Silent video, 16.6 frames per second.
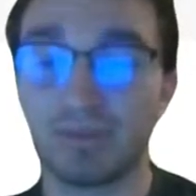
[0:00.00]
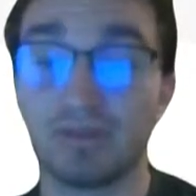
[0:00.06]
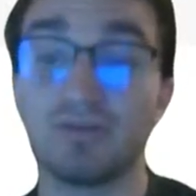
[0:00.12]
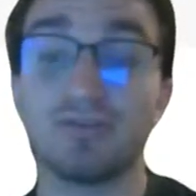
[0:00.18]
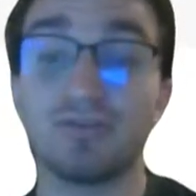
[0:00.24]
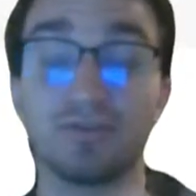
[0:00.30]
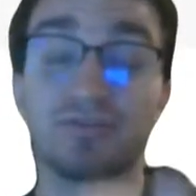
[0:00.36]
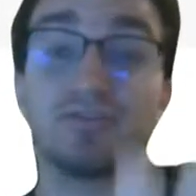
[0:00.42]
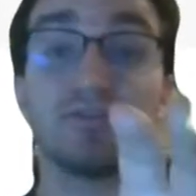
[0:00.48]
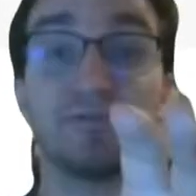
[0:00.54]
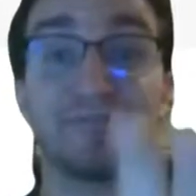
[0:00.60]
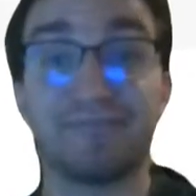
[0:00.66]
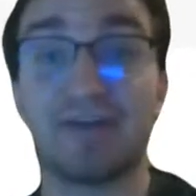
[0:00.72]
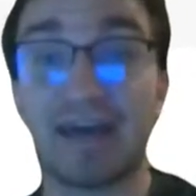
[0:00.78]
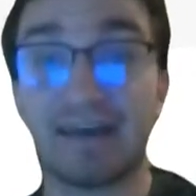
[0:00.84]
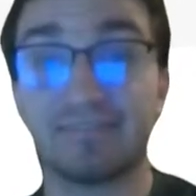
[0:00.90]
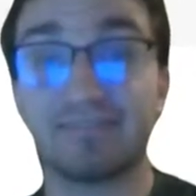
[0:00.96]
So this is a
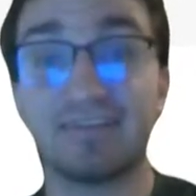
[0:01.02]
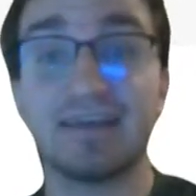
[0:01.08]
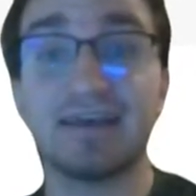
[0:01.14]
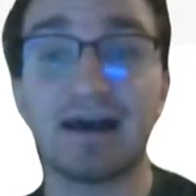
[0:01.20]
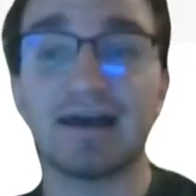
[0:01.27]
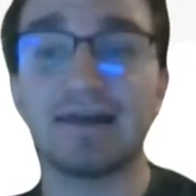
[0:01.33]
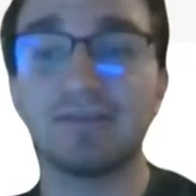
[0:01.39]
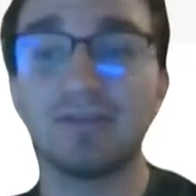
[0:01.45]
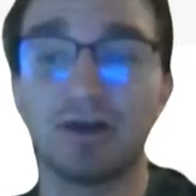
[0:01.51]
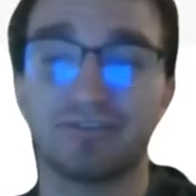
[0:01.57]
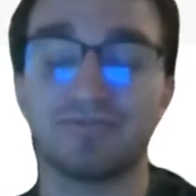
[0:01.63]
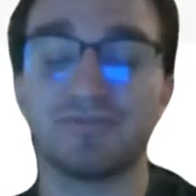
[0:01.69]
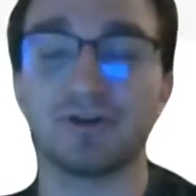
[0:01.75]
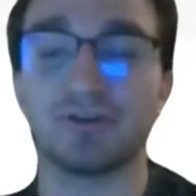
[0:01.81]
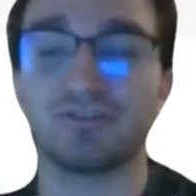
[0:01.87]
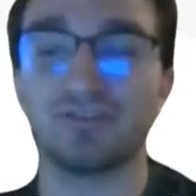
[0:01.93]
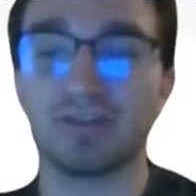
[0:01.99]
Fastai loss
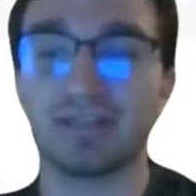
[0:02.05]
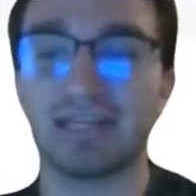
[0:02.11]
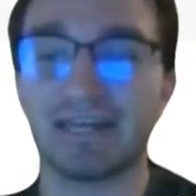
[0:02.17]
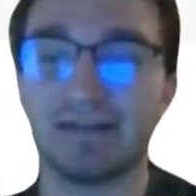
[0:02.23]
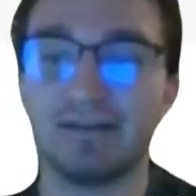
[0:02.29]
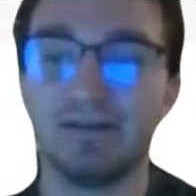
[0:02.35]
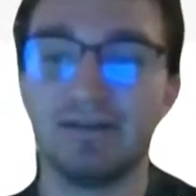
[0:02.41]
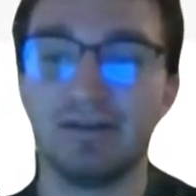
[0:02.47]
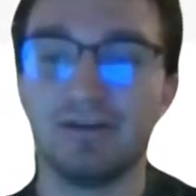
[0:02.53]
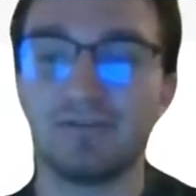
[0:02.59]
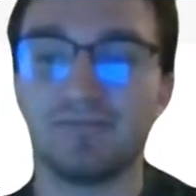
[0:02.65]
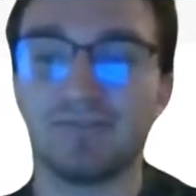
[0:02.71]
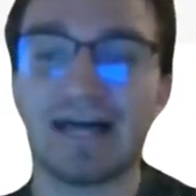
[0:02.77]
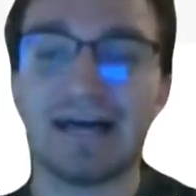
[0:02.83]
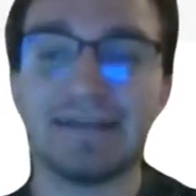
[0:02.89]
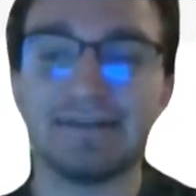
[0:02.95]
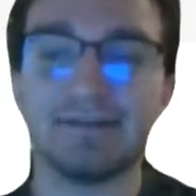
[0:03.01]
function. That
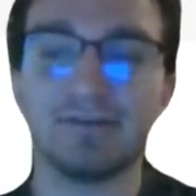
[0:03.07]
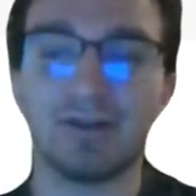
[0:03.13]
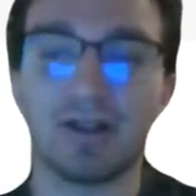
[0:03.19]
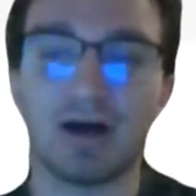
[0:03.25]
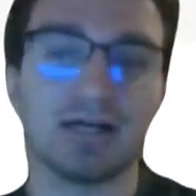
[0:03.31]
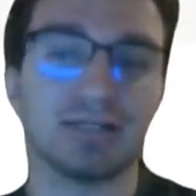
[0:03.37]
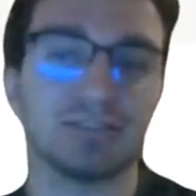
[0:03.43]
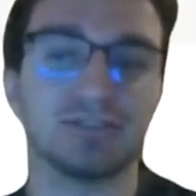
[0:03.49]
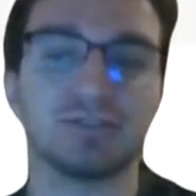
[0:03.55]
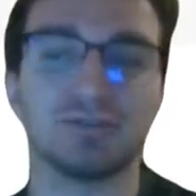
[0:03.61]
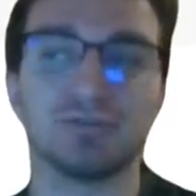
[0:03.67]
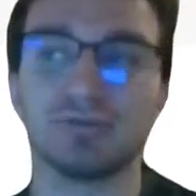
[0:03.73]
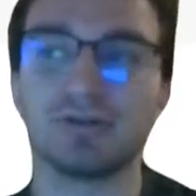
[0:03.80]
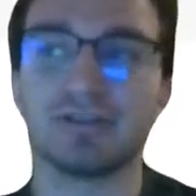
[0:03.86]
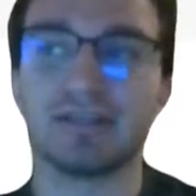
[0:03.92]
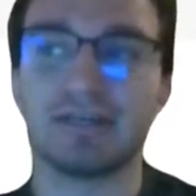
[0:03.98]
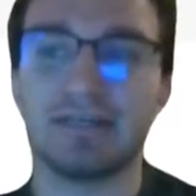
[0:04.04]
flattened loss is
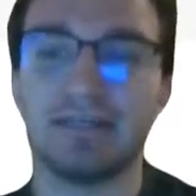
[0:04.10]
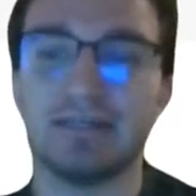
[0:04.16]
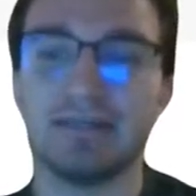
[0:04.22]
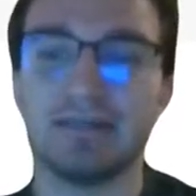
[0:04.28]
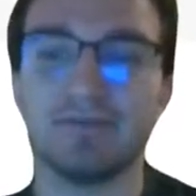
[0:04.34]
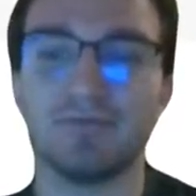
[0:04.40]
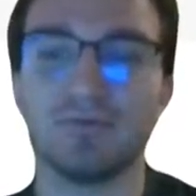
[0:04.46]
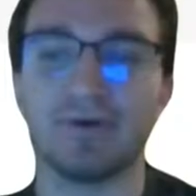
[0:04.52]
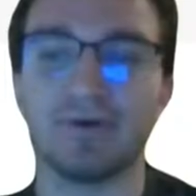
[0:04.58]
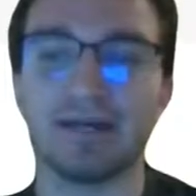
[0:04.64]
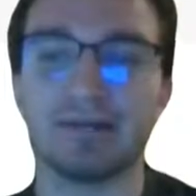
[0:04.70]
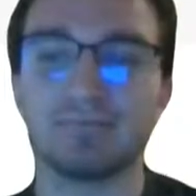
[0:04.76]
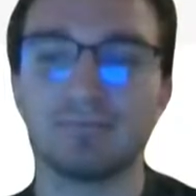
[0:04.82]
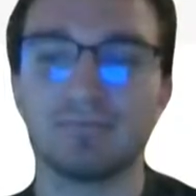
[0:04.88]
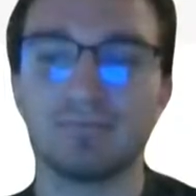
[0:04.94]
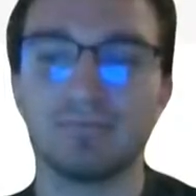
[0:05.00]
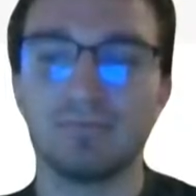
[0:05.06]
sort of the key giveaway.
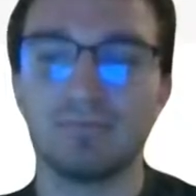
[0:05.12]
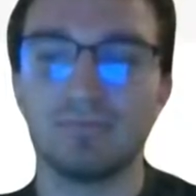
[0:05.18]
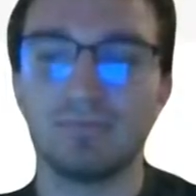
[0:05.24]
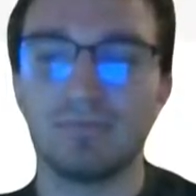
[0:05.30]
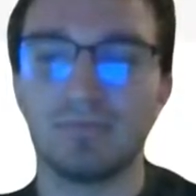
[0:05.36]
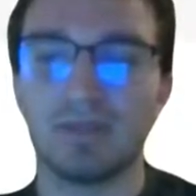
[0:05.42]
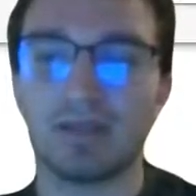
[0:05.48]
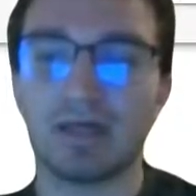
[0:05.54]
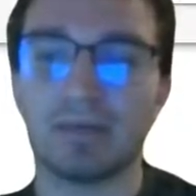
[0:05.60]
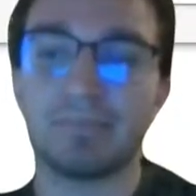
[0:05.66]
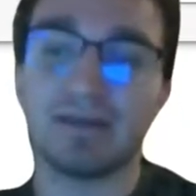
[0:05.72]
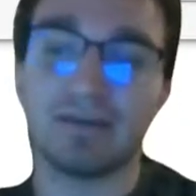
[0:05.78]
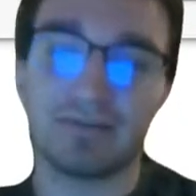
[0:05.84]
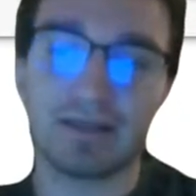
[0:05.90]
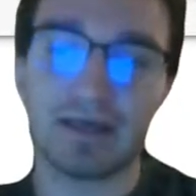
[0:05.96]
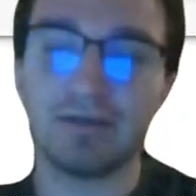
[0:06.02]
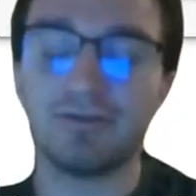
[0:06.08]
Now, that being
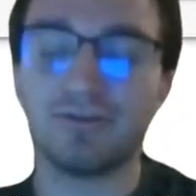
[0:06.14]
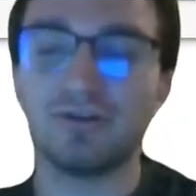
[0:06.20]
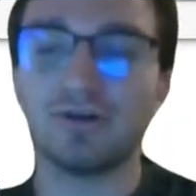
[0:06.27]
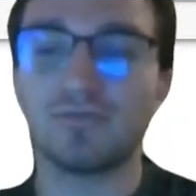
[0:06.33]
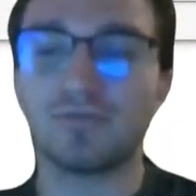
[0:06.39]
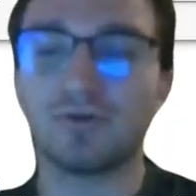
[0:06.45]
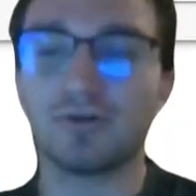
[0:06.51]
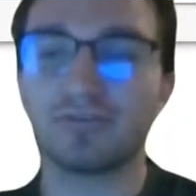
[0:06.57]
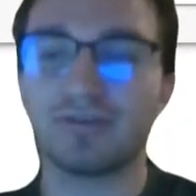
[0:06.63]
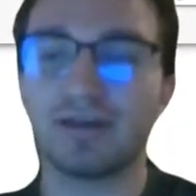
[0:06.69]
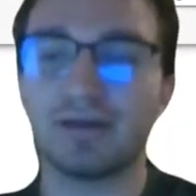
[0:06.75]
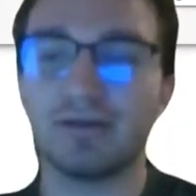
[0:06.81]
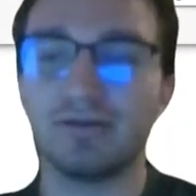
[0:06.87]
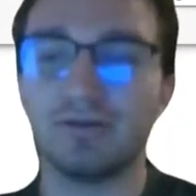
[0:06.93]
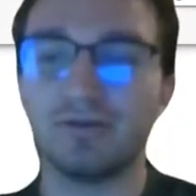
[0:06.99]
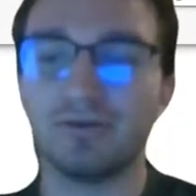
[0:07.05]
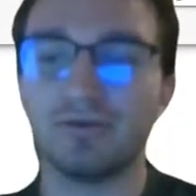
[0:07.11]
said, of course I
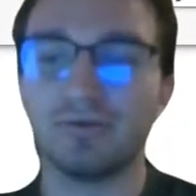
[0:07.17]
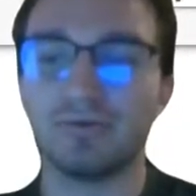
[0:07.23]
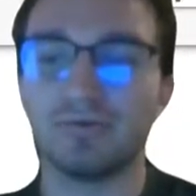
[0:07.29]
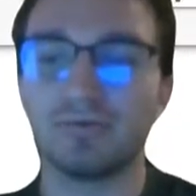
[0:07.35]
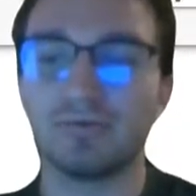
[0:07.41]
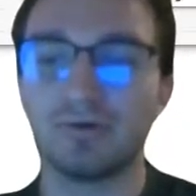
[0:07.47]
can do,